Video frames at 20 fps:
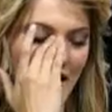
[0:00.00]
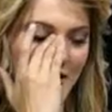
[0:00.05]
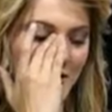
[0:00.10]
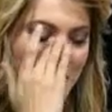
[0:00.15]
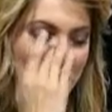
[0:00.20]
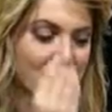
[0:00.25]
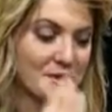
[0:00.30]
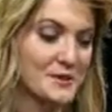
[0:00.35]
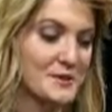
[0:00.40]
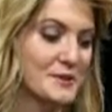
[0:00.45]
it
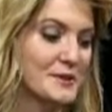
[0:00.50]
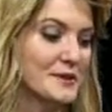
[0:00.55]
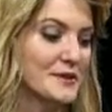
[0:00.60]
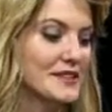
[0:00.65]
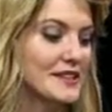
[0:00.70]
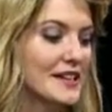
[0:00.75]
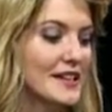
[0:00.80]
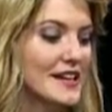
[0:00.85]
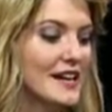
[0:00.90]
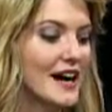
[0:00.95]
back old
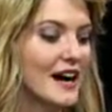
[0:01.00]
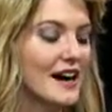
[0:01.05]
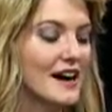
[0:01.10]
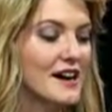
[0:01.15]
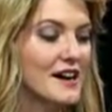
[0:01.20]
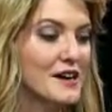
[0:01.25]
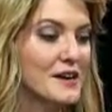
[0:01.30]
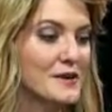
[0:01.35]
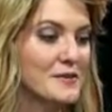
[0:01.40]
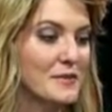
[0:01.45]
school.
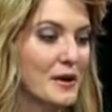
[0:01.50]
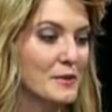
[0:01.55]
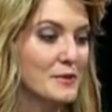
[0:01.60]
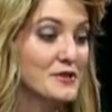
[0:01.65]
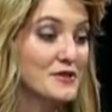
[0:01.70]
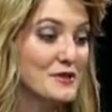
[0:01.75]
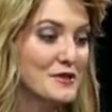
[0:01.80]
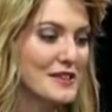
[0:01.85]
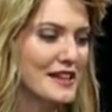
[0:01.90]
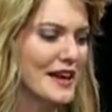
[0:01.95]

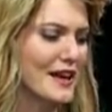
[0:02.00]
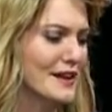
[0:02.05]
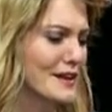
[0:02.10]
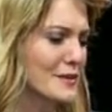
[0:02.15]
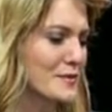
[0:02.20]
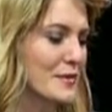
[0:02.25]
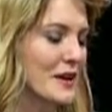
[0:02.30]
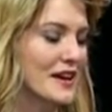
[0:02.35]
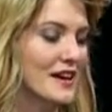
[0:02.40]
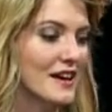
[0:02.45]
I've been doing
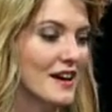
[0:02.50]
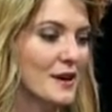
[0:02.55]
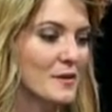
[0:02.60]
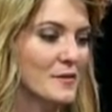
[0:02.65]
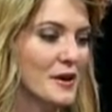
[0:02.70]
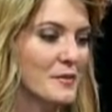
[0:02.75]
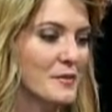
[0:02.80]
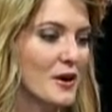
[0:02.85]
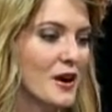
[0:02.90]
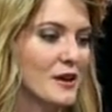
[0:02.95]
that on
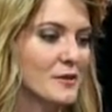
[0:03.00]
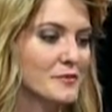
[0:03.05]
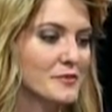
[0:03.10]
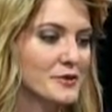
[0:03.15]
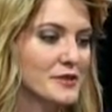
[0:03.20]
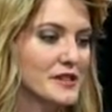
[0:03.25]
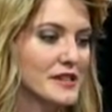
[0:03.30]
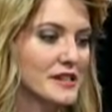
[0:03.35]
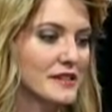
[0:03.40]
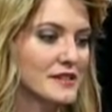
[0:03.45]
my
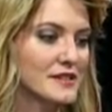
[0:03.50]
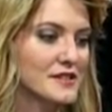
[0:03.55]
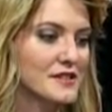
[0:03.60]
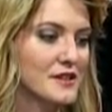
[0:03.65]
Palm Pre,